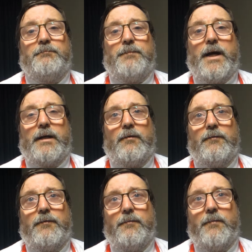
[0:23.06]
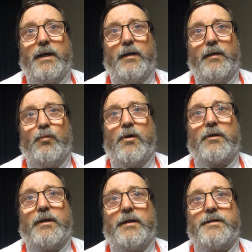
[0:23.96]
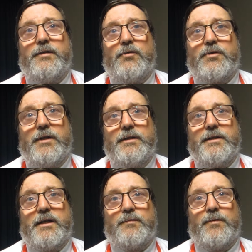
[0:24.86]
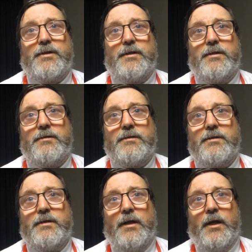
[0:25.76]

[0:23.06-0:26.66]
Part of my work is using chess positions